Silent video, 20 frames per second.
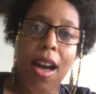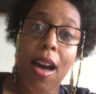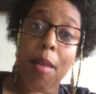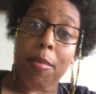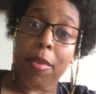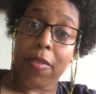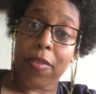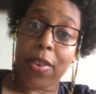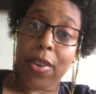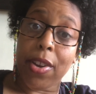
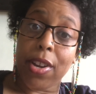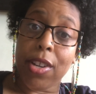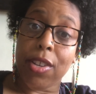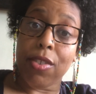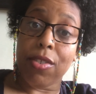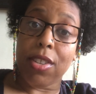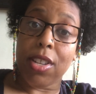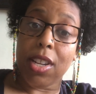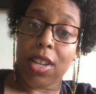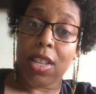if you're
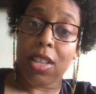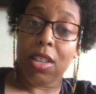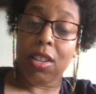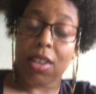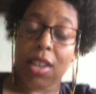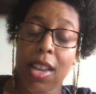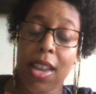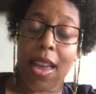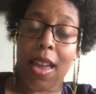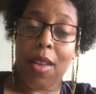interested in
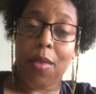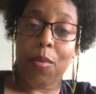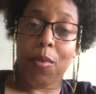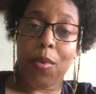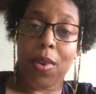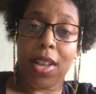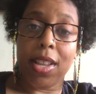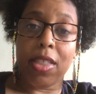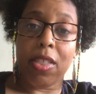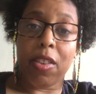looking at
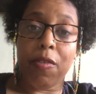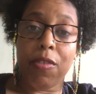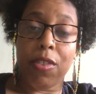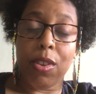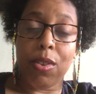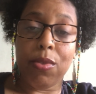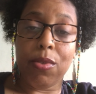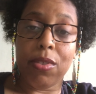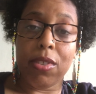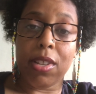what the
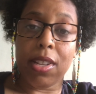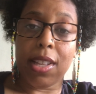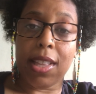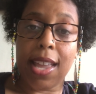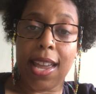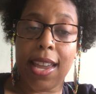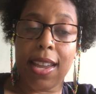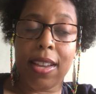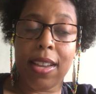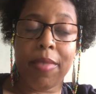views look
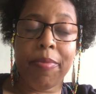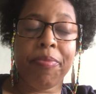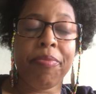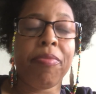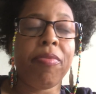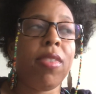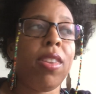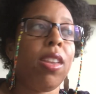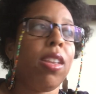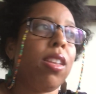like.
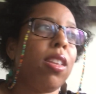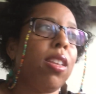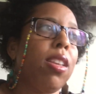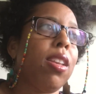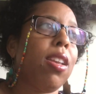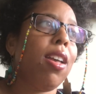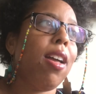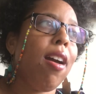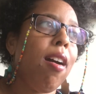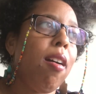
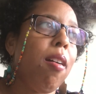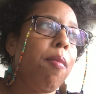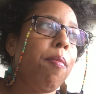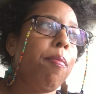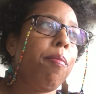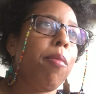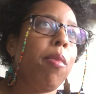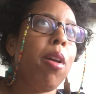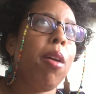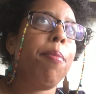
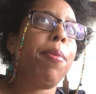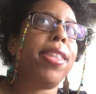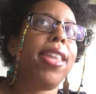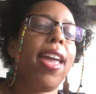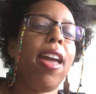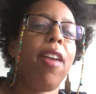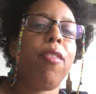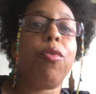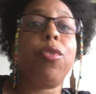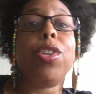But they
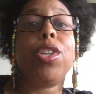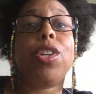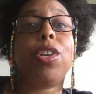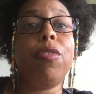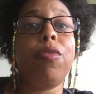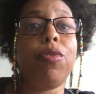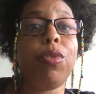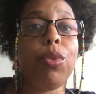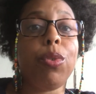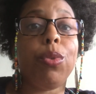have really
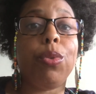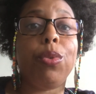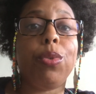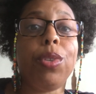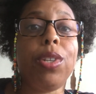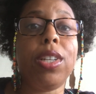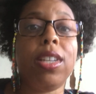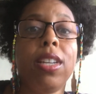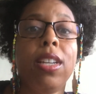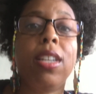good
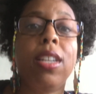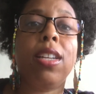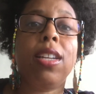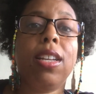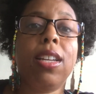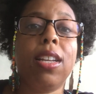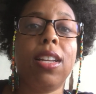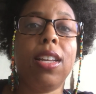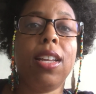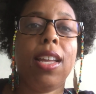food,
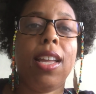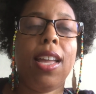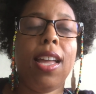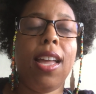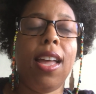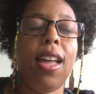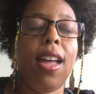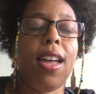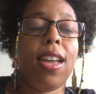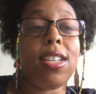
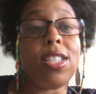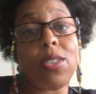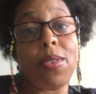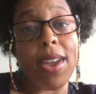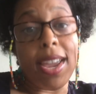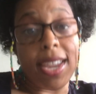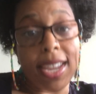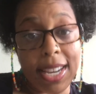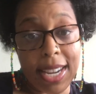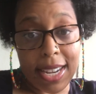and so
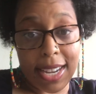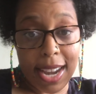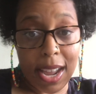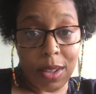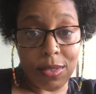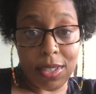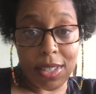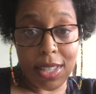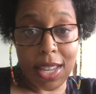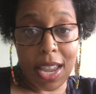I can eat
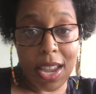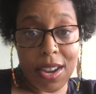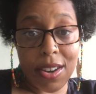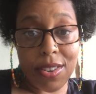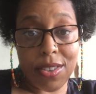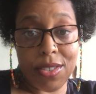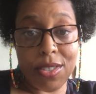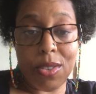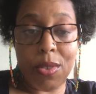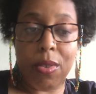
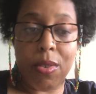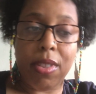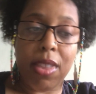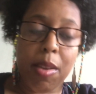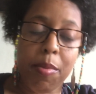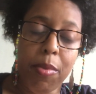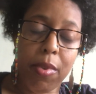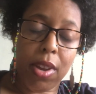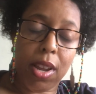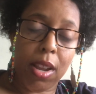downstairs, or they
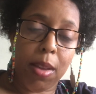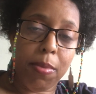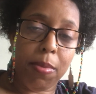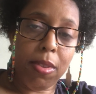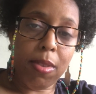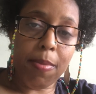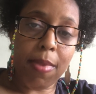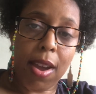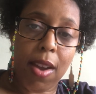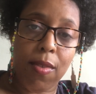bring it up
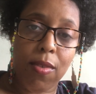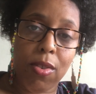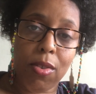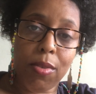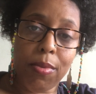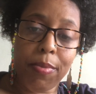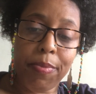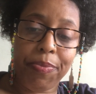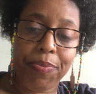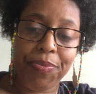to my
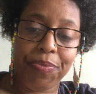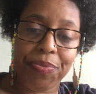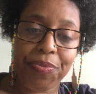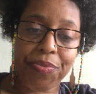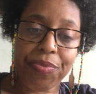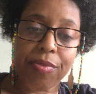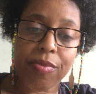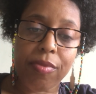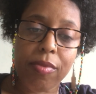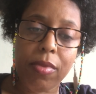room,
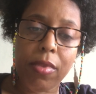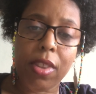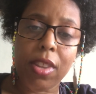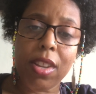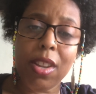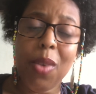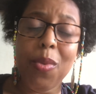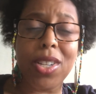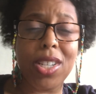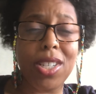
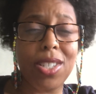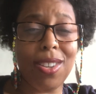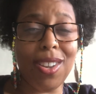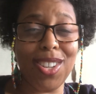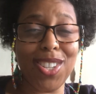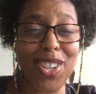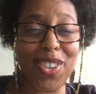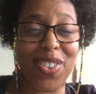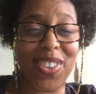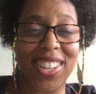which is
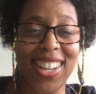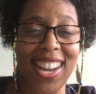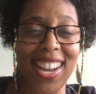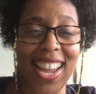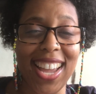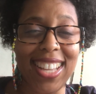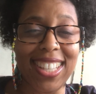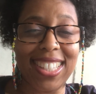also really nice.